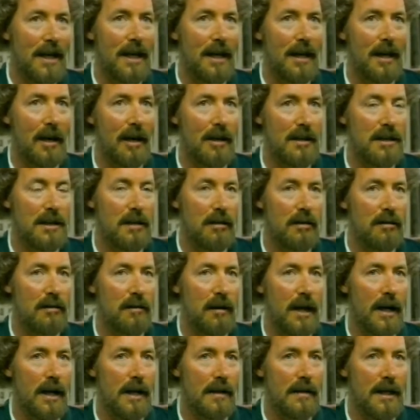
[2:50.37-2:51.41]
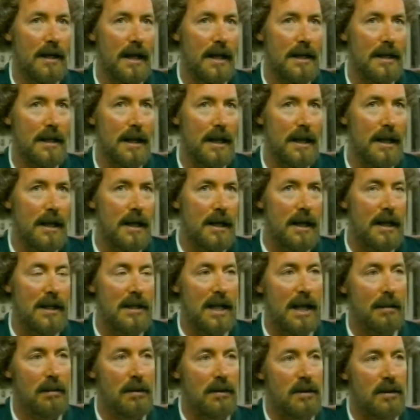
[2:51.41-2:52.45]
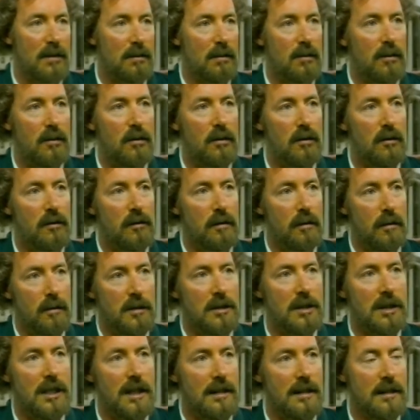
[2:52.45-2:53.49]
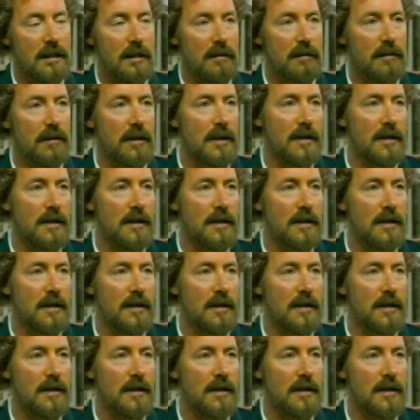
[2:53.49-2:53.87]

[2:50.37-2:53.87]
He'll also find that he's able to move much easier.